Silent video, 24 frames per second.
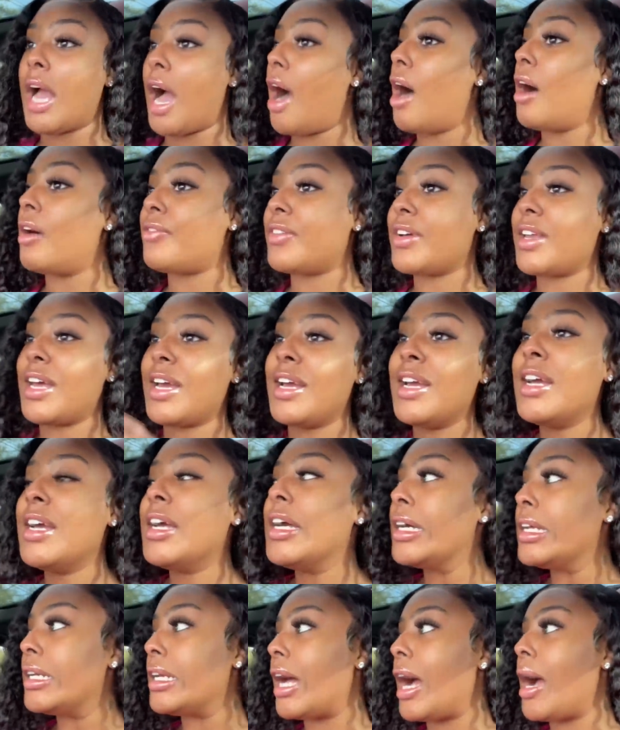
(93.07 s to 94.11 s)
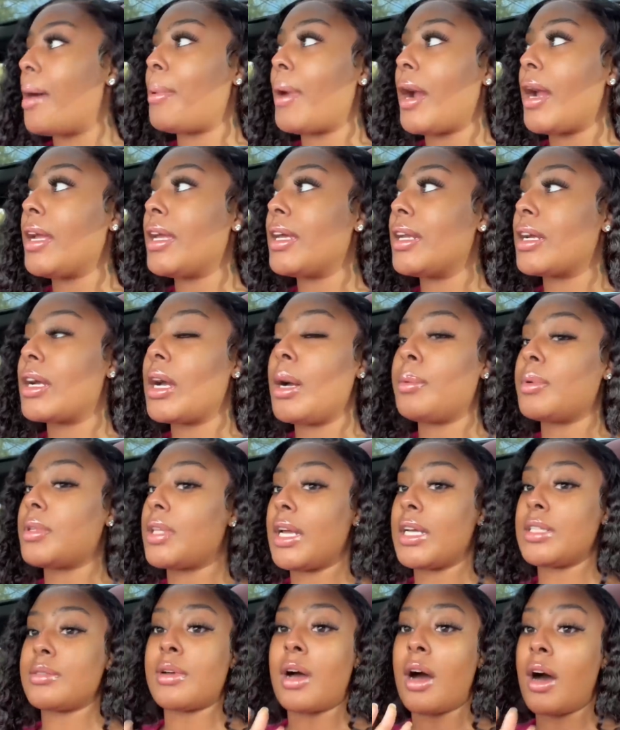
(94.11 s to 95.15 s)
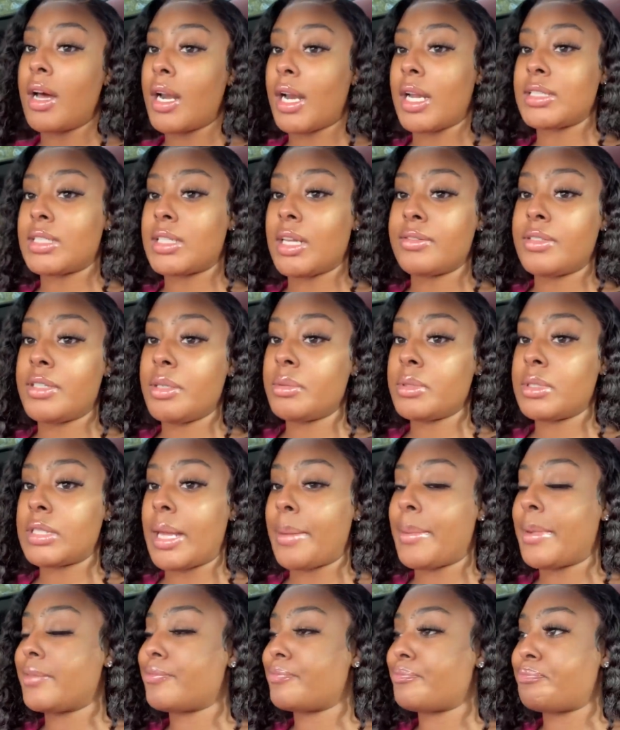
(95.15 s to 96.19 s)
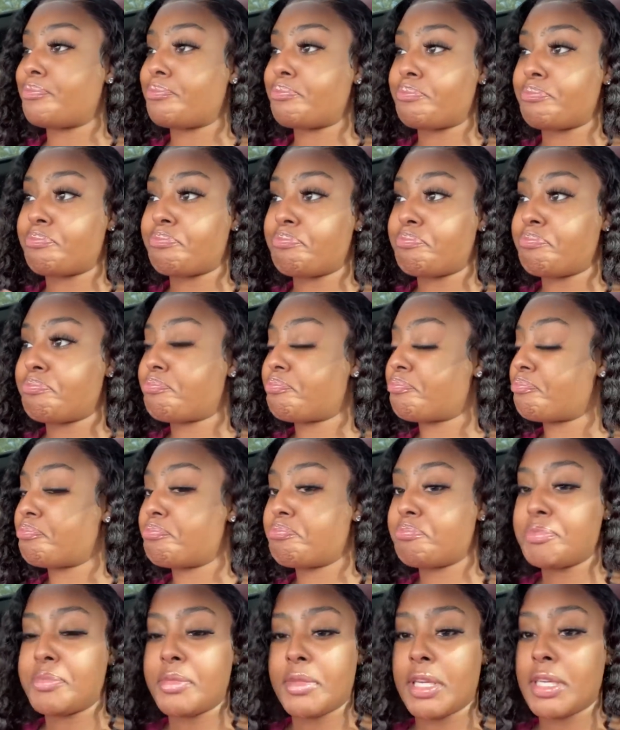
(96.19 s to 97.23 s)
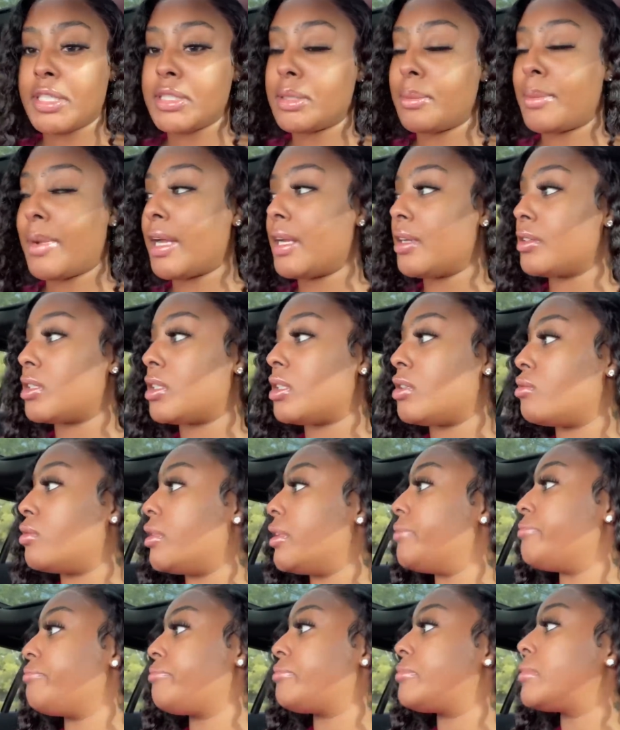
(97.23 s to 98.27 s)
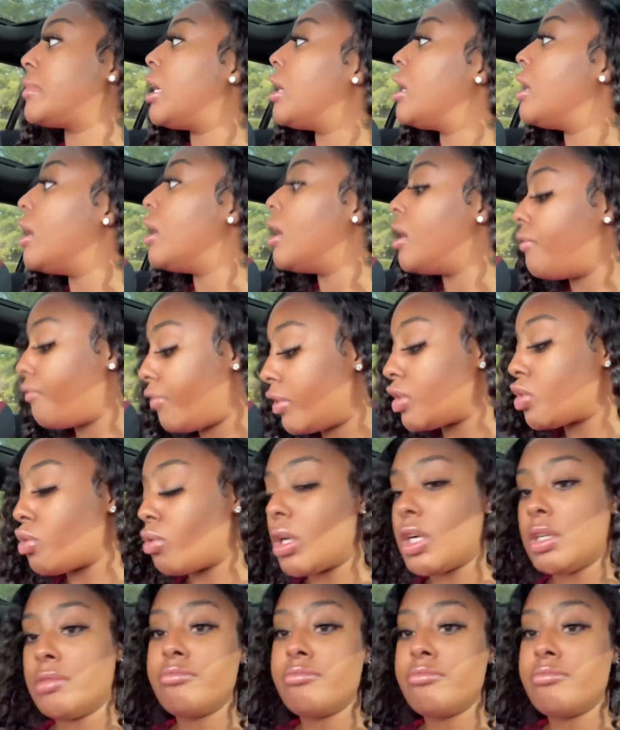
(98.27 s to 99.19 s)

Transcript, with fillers: I don't feel like. No, nah, I probably get a couple things, but all that stuff she was naming, mm -mm. get somebody else to do it for sure.